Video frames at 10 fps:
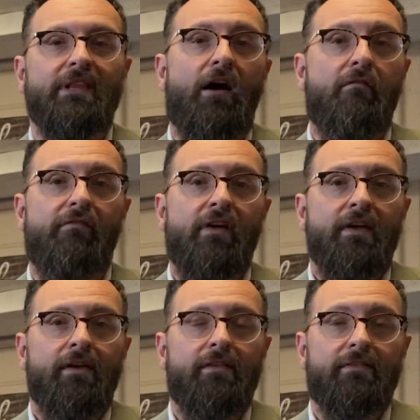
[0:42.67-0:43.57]
love
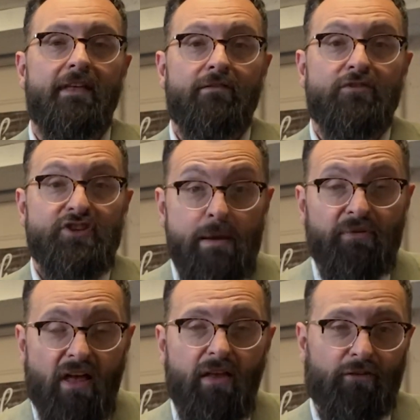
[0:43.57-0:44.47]
that
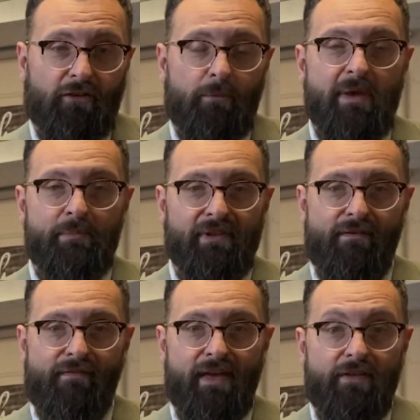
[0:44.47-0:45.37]
shapes us as a people
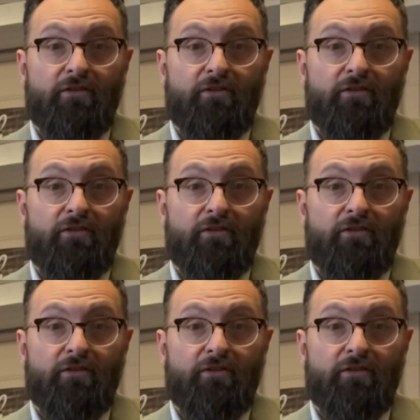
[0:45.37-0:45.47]
of faith.